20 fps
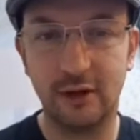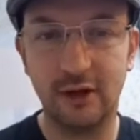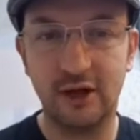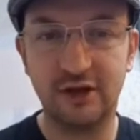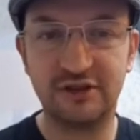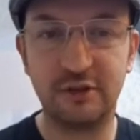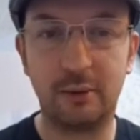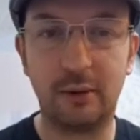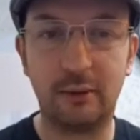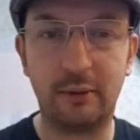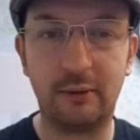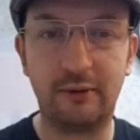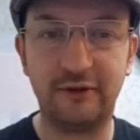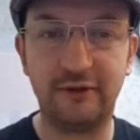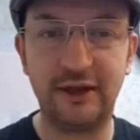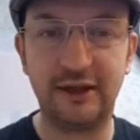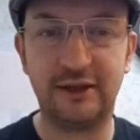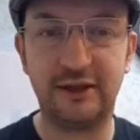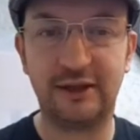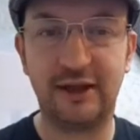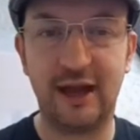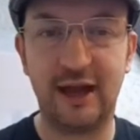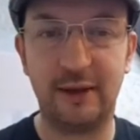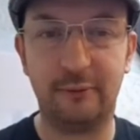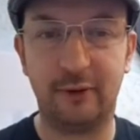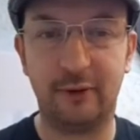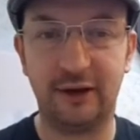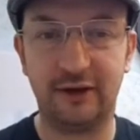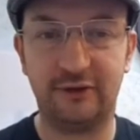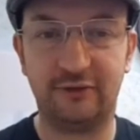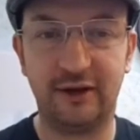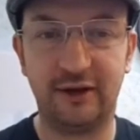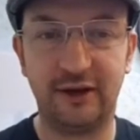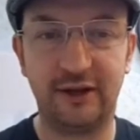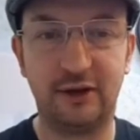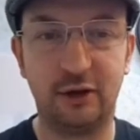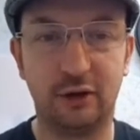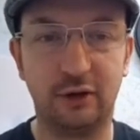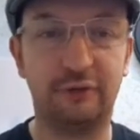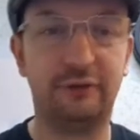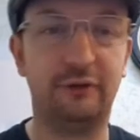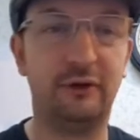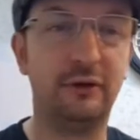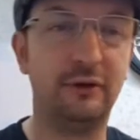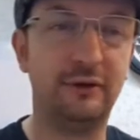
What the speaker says: So what do I think of the game? Well, it's very colourful.